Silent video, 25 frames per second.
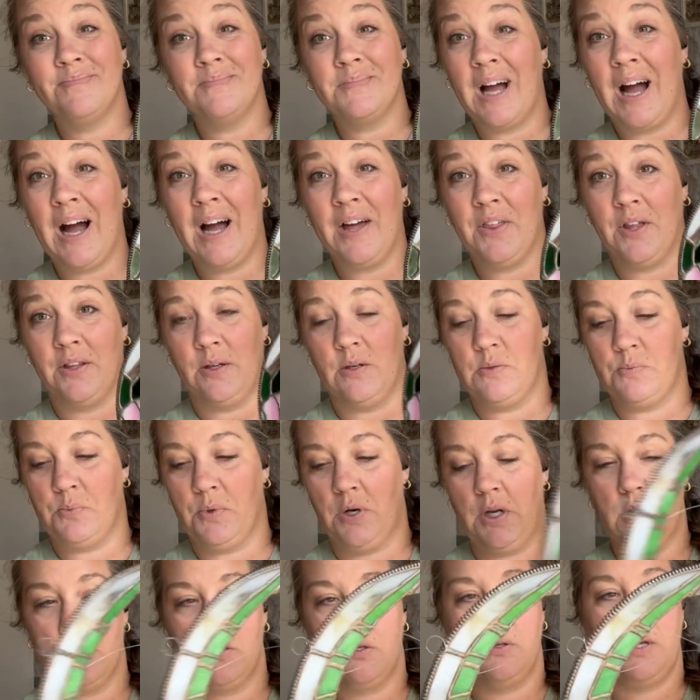I thought that's
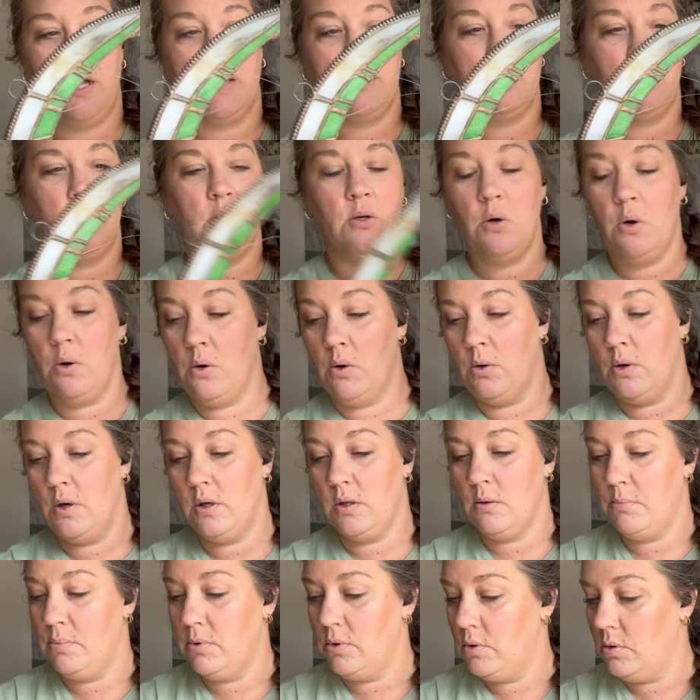pretty. So that's gonna go in
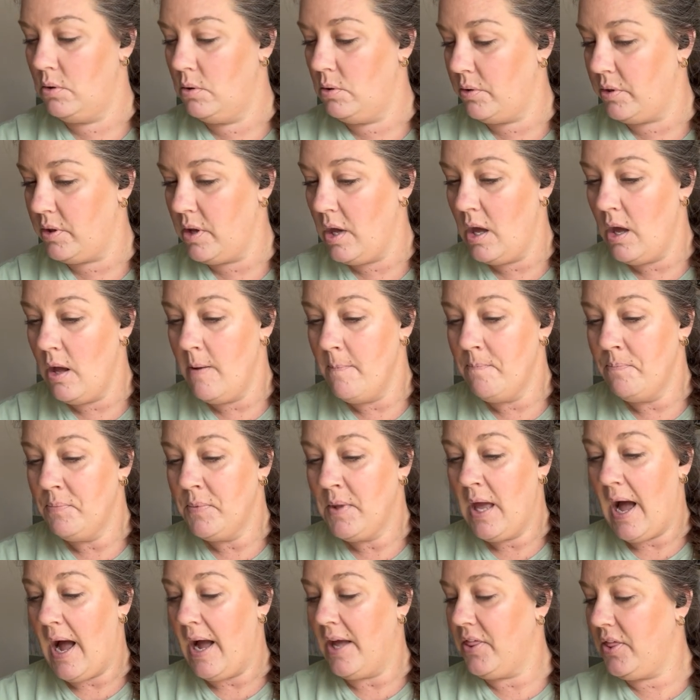the booth.
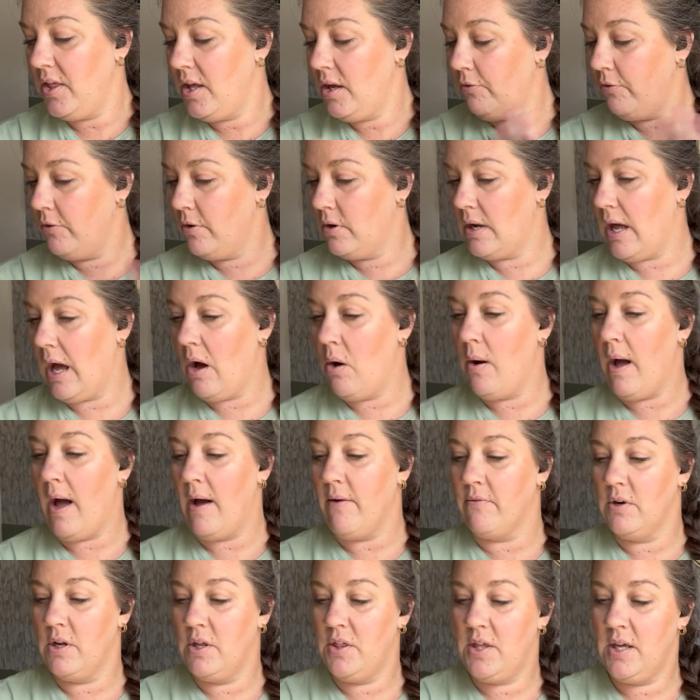I think for now,
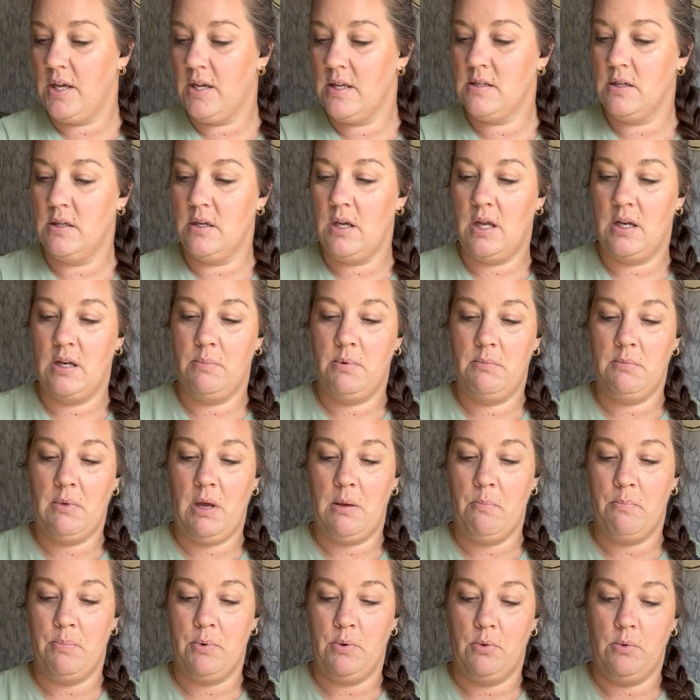everything is gonna end up in my
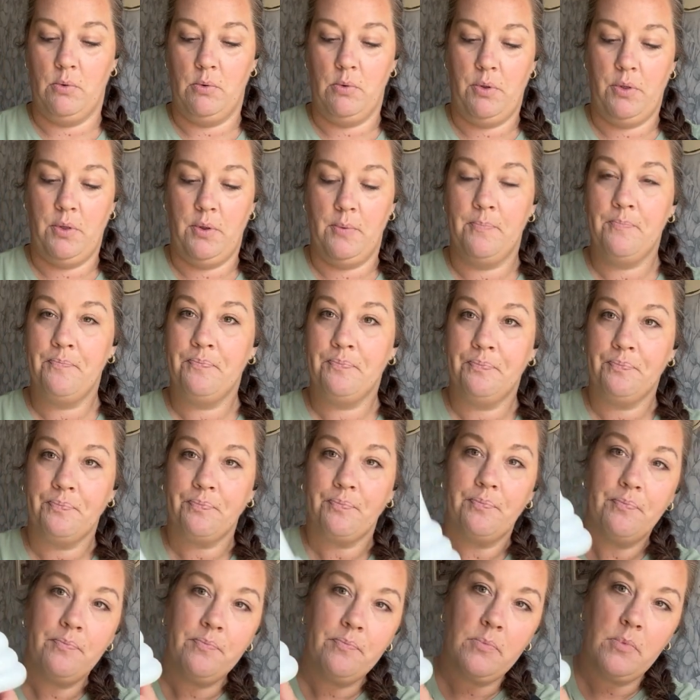booth.
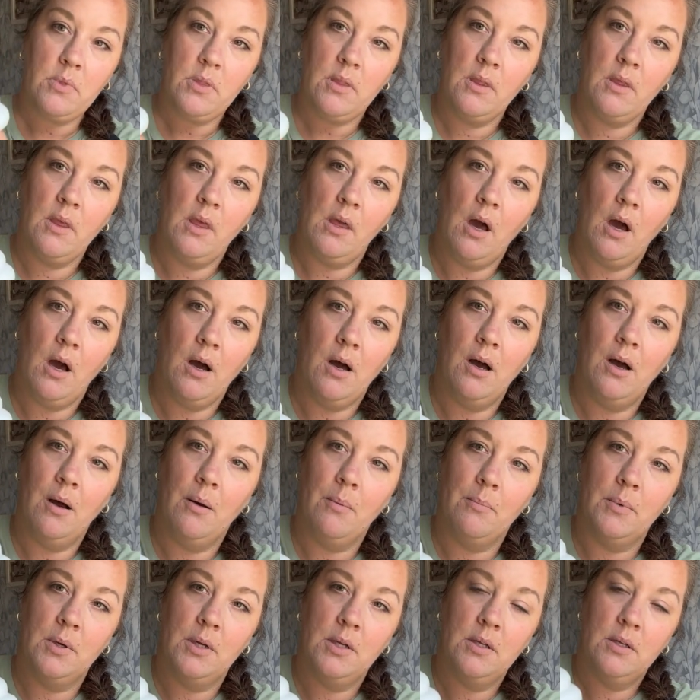
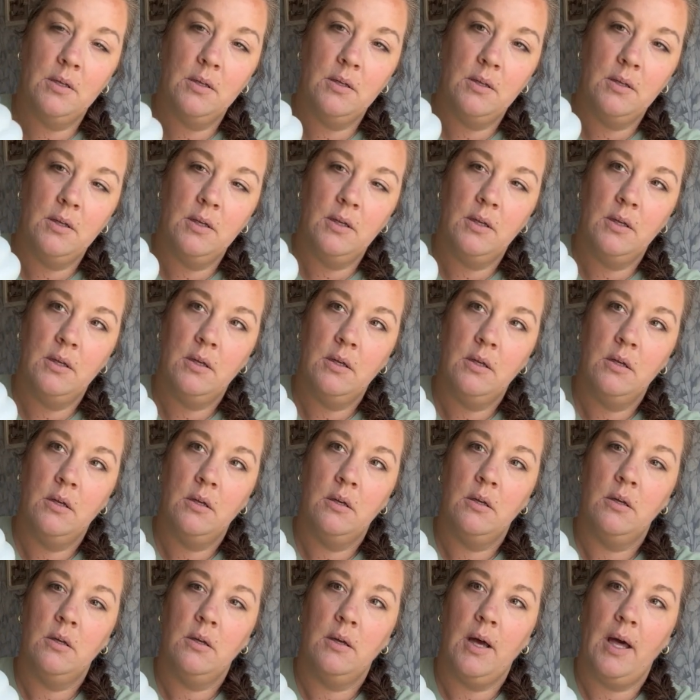
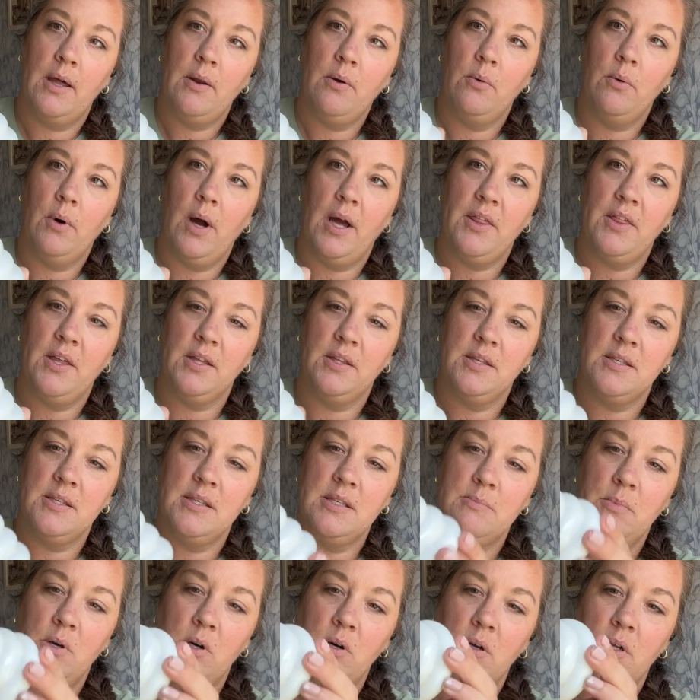I think this
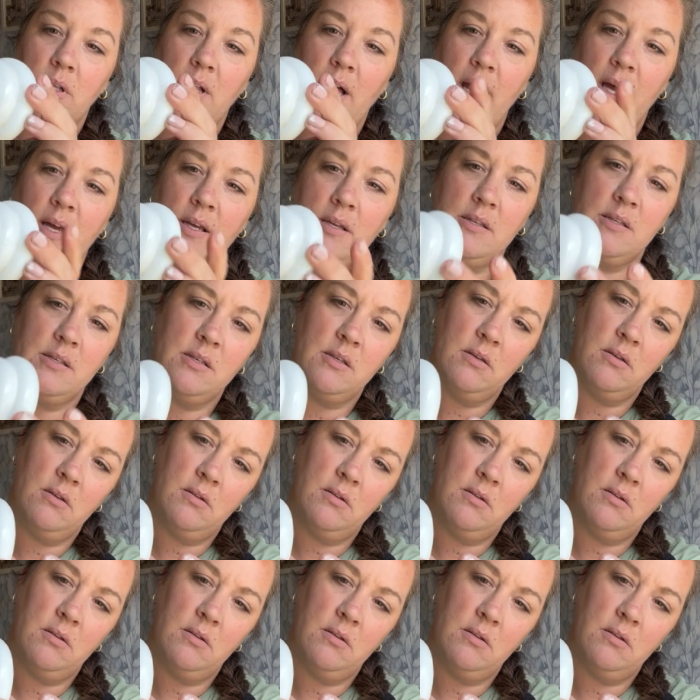is milk glass.